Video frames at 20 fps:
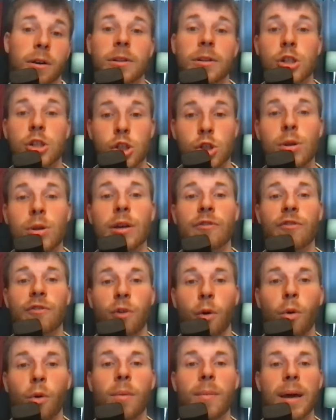or the shooting
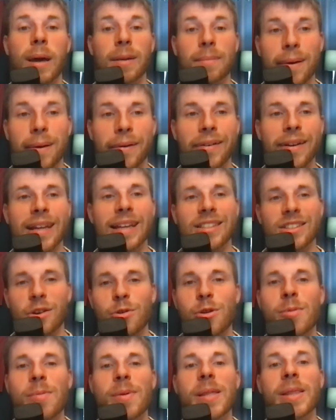form and ability is
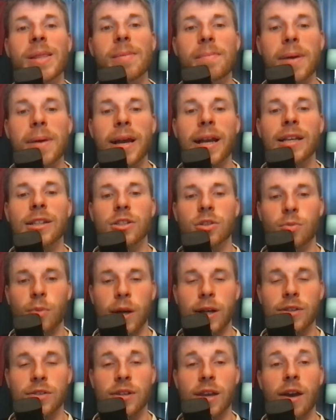going to be the biggest
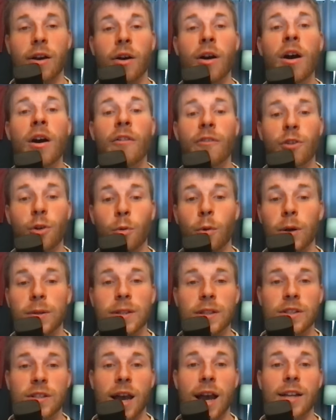swing scale for what
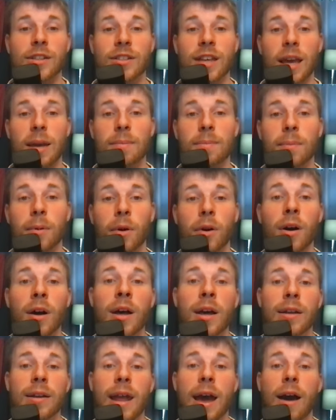this guy is capable.
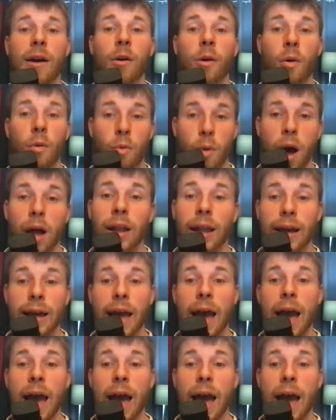Now, while I